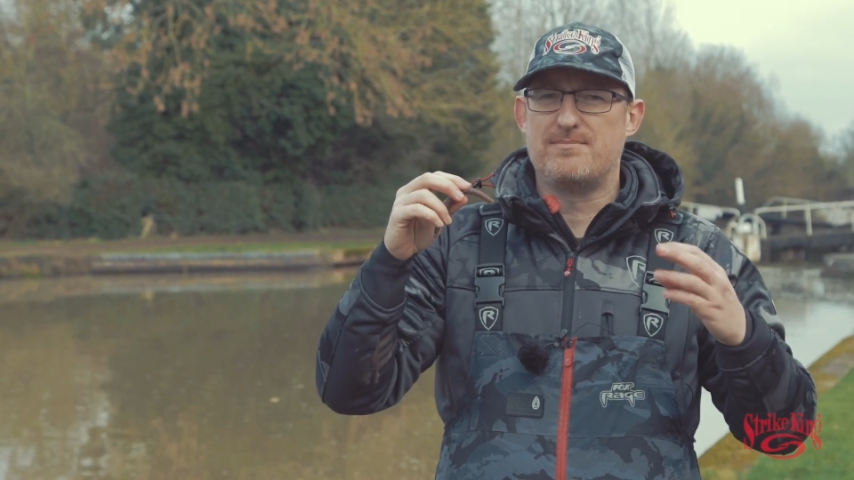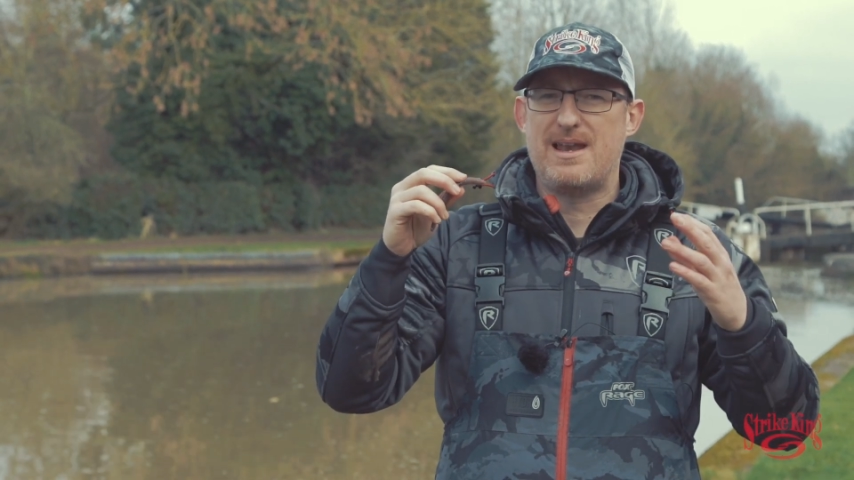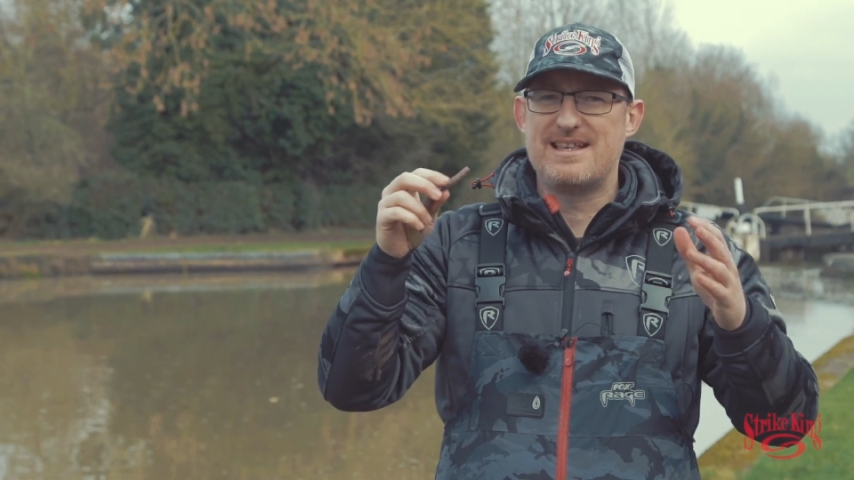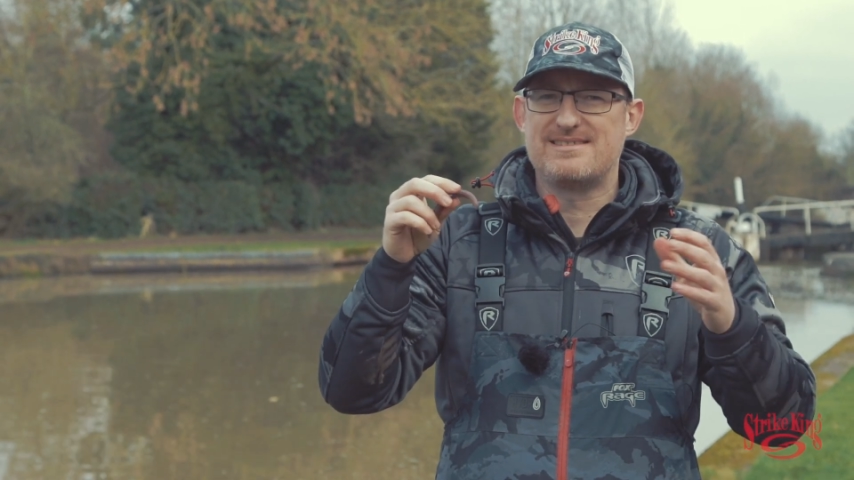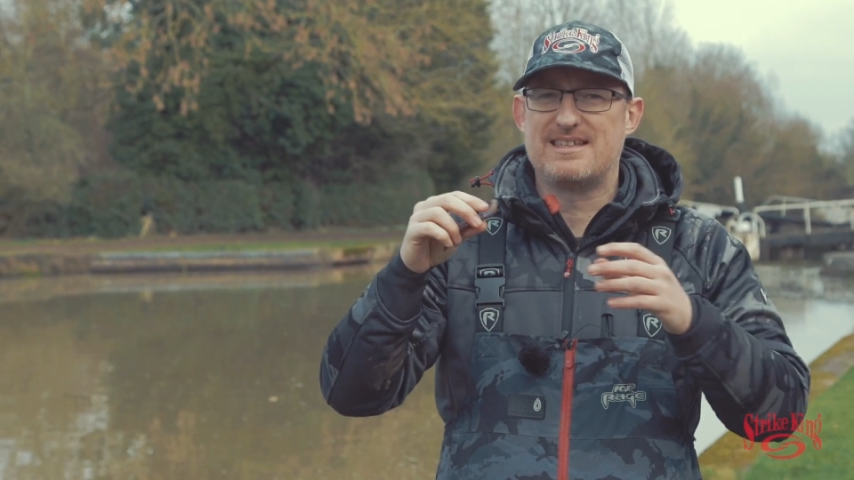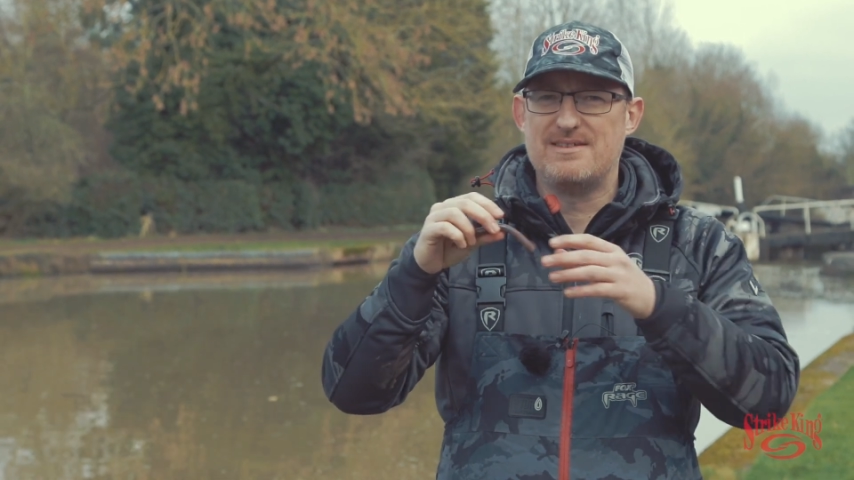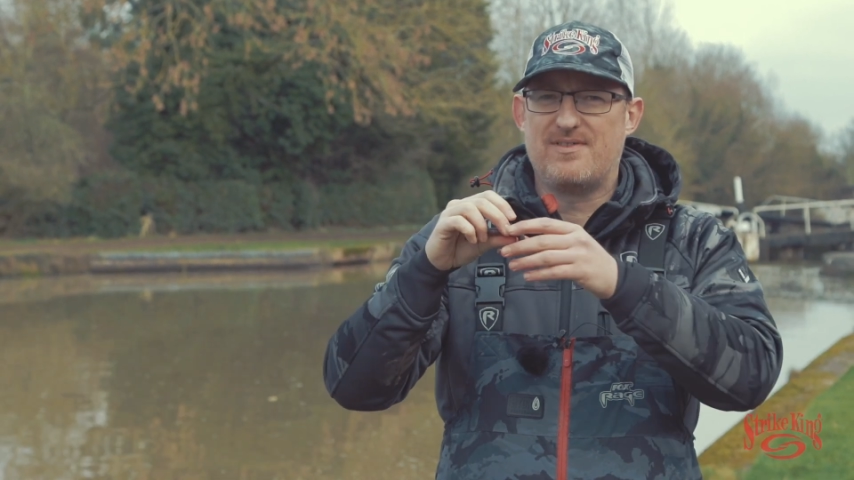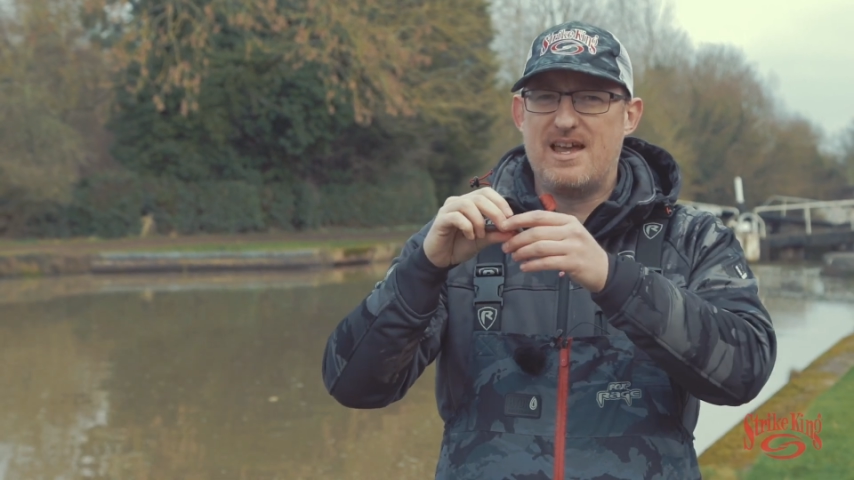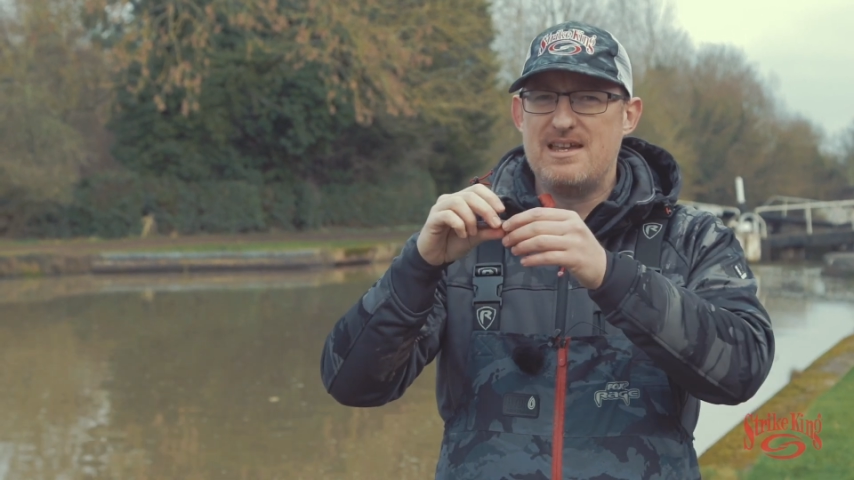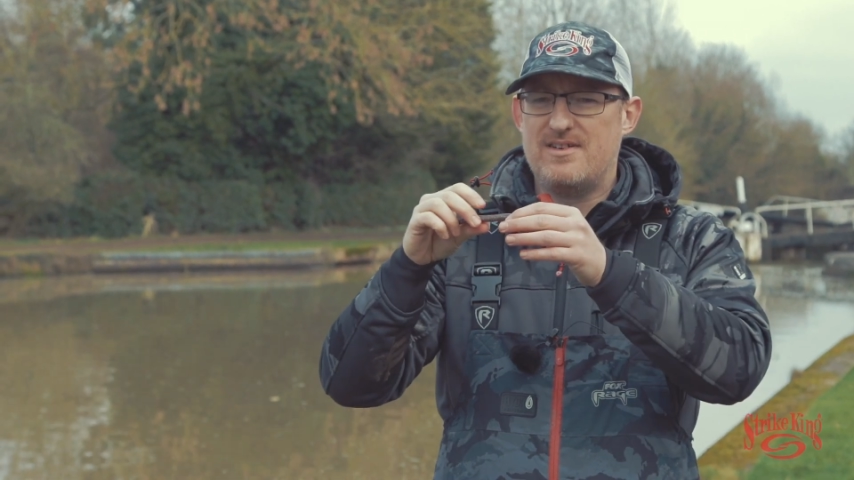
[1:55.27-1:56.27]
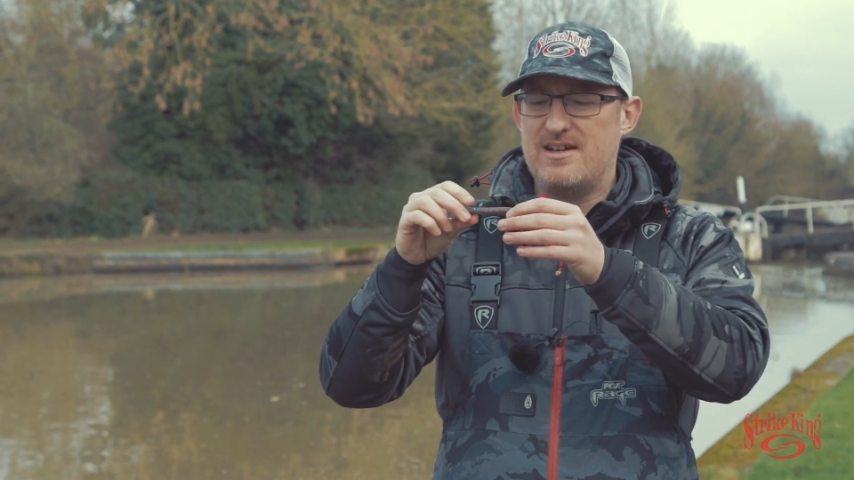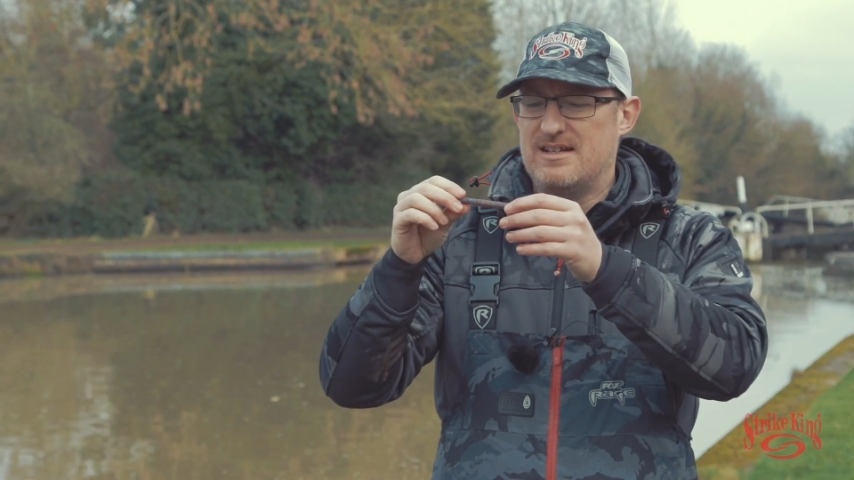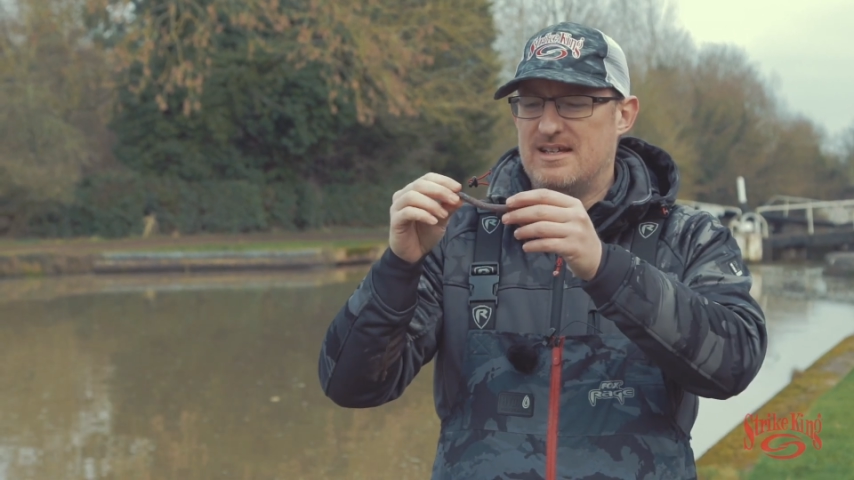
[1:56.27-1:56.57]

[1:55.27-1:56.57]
plasticky flavour,